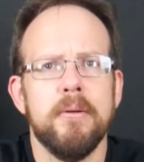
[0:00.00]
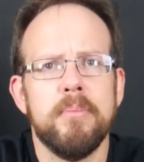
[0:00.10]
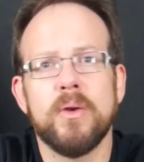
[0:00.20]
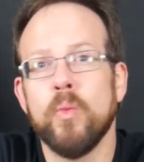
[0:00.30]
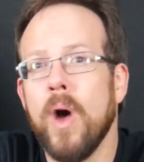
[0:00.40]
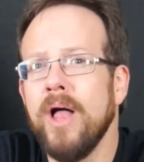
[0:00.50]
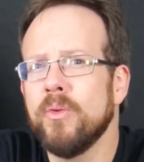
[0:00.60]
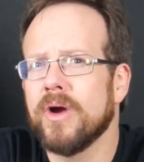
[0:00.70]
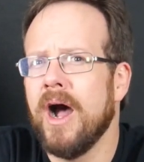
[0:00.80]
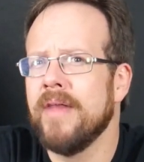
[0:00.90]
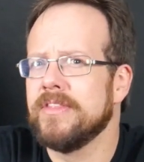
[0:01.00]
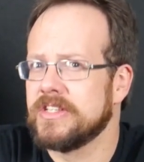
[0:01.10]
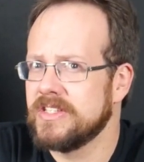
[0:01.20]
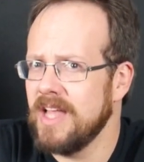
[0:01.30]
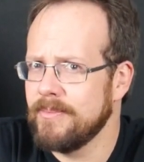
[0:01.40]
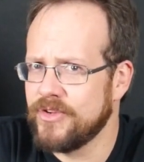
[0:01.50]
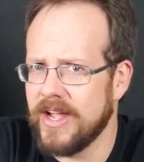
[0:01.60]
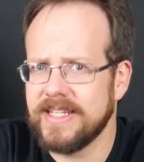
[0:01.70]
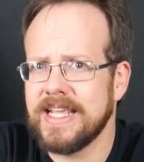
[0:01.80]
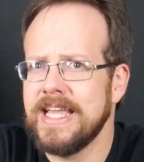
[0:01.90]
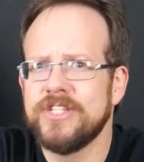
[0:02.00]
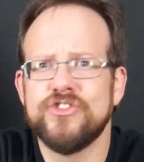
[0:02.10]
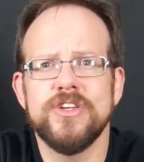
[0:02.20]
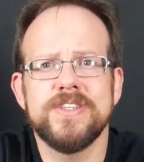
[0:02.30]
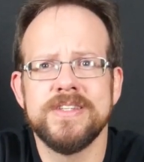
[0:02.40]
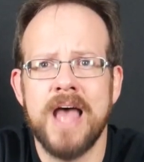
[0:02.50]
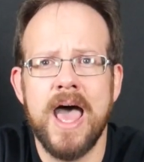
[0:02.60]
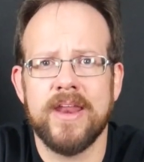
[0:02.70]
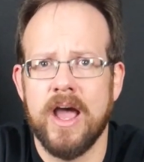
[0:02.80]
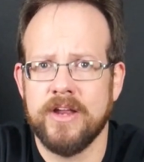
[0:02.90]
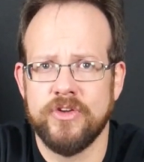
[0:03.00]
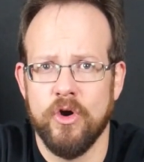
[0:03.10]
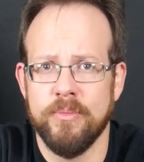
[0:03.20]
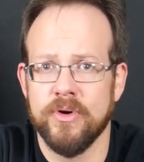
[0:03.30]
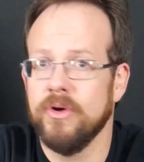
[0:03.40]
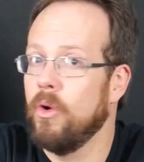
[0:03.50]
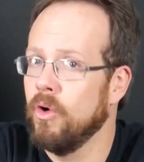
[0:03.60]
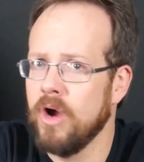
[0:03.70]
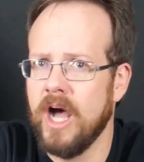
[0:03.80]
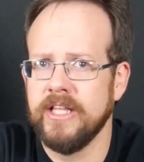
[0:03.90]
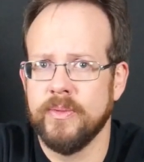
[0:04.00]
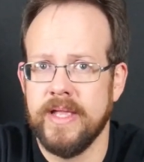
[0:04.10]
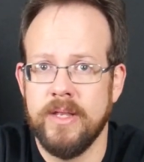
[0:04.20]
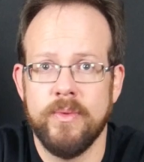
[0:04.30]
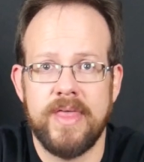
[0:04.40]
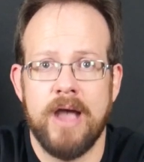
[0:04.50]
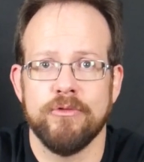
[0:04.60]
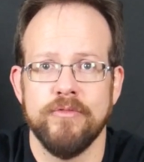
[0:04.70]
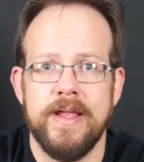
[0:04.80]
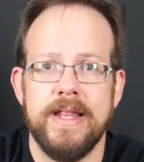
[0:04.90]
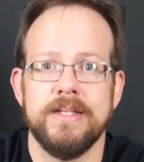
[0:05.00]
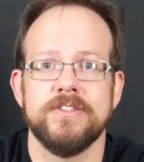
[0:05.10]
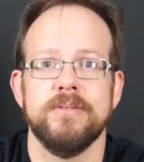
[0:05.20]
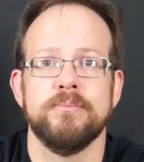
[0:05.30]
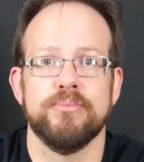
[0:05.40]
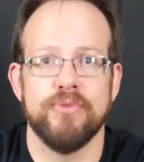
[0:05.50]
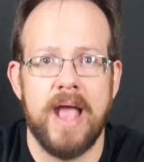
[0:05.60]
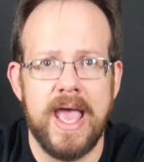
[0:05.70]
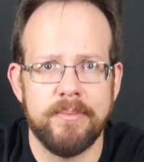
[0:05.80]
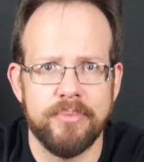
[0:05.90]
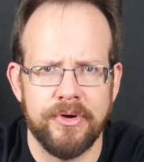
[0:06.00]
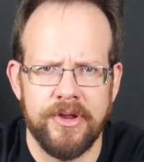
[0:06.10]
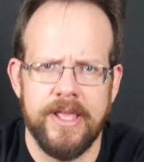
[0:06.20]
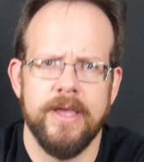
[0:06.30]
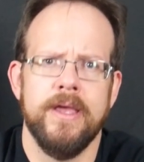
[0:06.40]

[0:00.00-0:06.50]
But while we're on the subject, it's just not October or Halloween without reading some Bradbury.